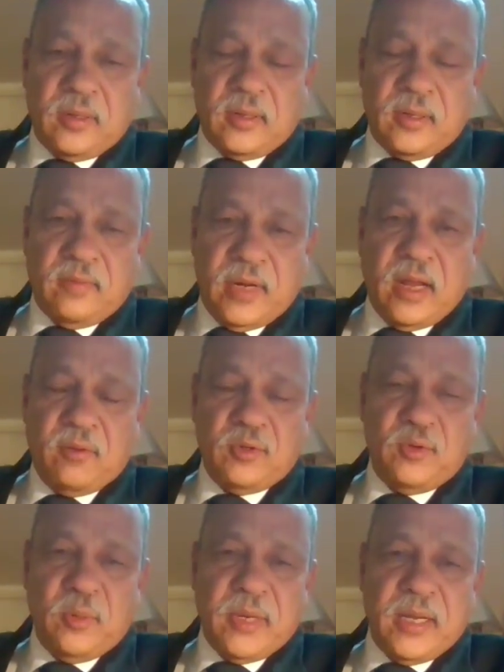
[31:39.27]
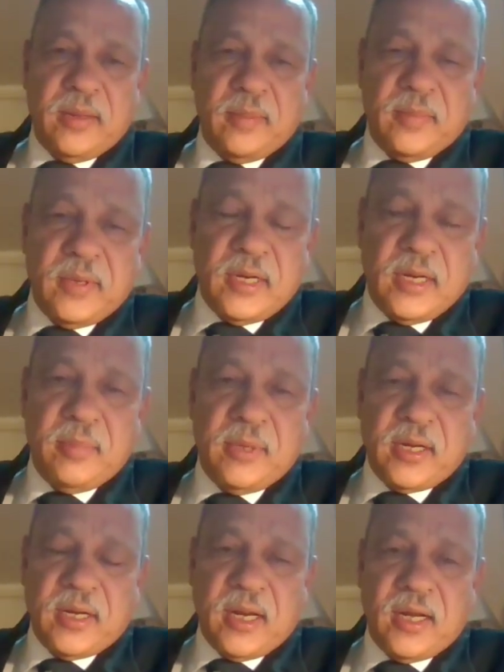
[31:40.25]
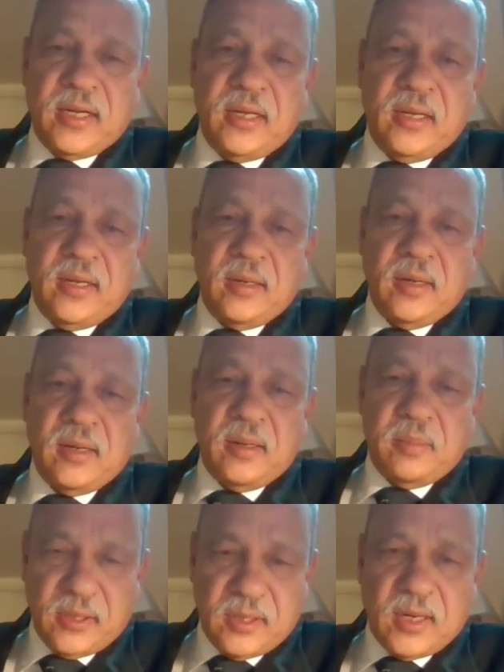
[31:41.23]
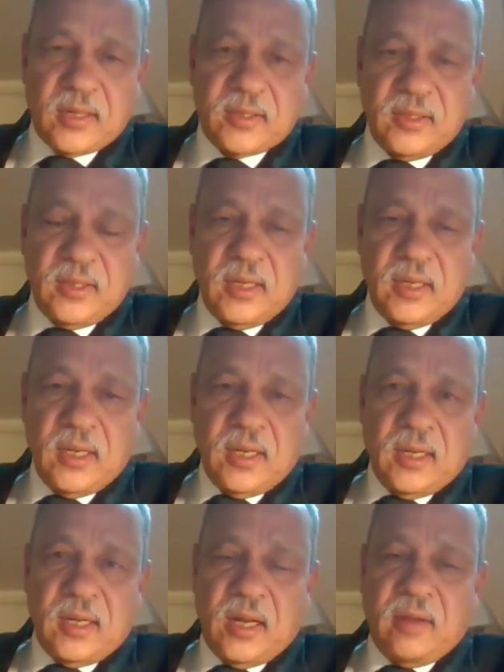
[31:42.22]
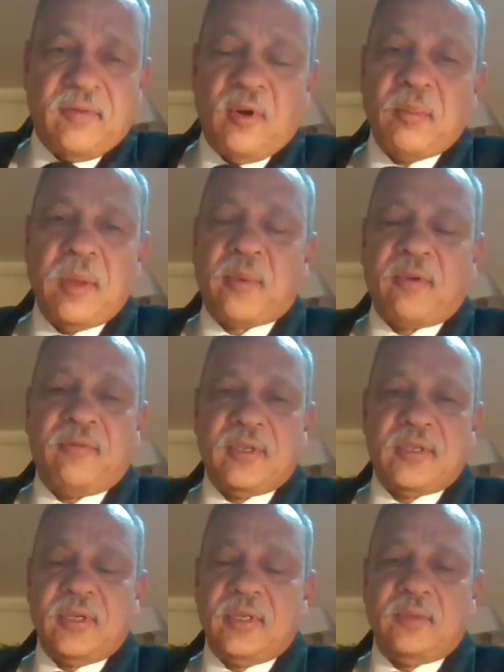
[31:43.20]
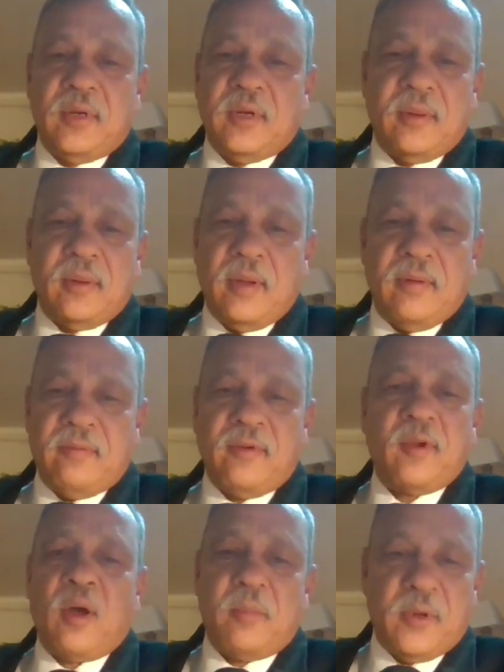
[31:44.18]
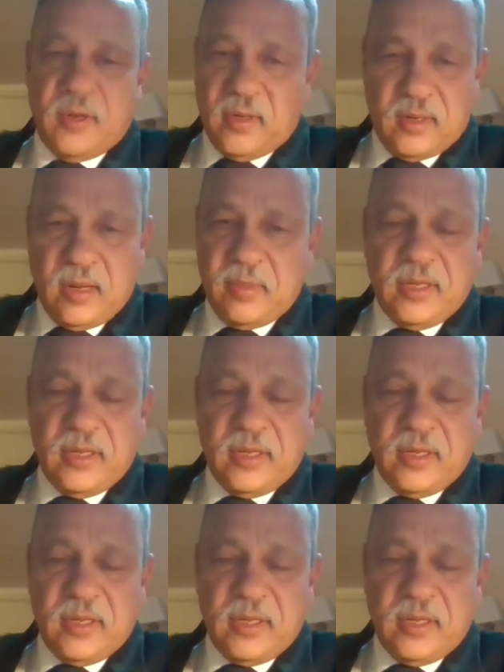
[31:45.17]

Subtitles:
like when I was doing my MTech in IIT Madras, I found my professors were phenomenal.